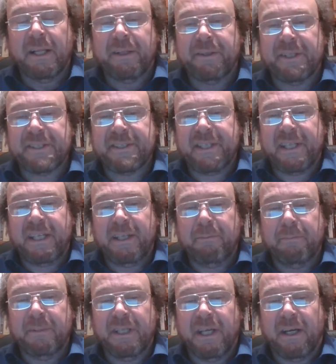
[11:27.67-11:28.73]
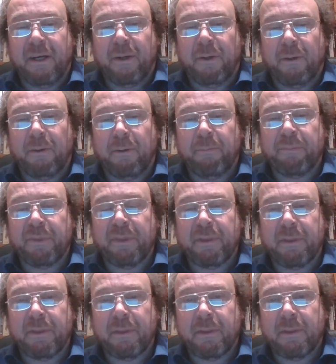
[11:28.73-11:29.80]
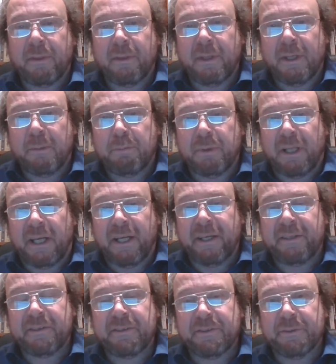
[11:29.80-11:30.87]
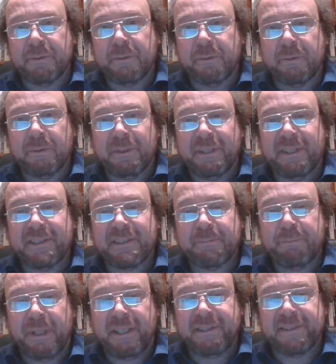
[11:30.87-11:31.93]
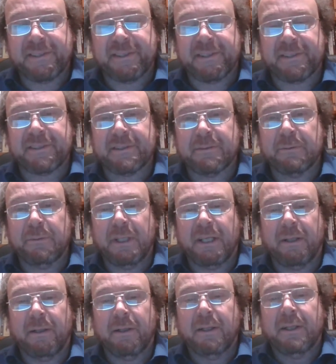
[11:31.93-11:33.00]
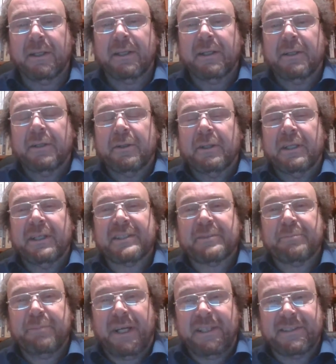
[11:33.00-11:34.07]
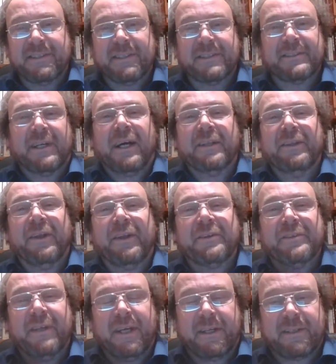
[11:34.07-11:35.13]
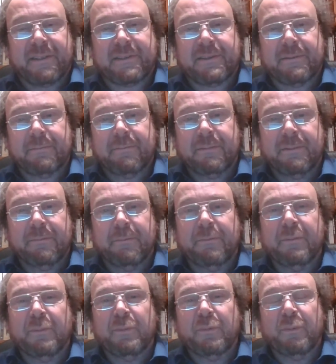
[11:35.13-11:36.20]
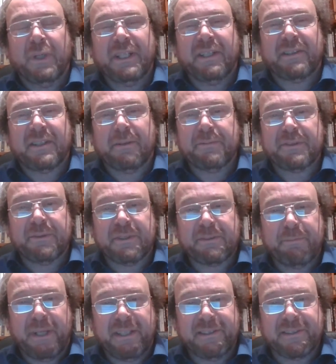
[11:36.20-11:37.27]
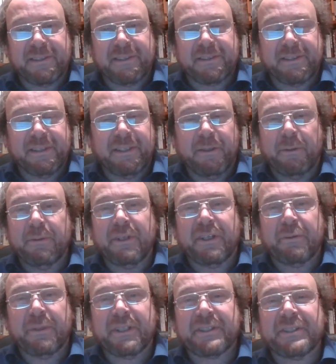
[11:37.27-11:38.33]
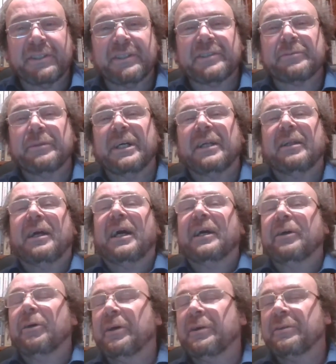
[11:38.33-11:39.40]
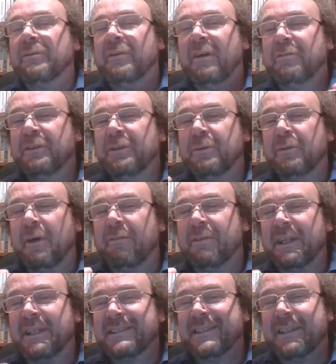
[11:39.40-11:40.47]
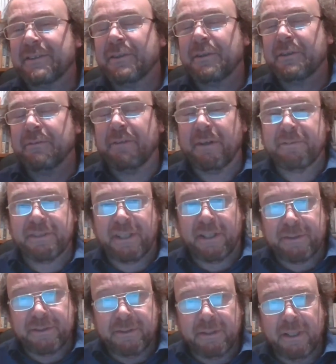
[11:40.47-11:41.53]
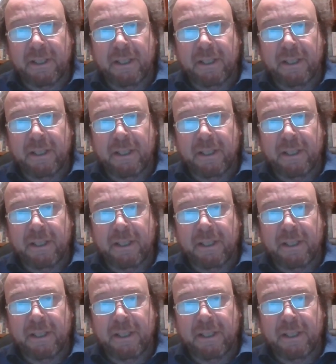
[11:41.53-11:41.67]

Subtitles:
The same now applied to expenses. Well, expenses are not taxed. When it comes to expenses, the only question is, well, I earned a revenue of, let's say, 35,000,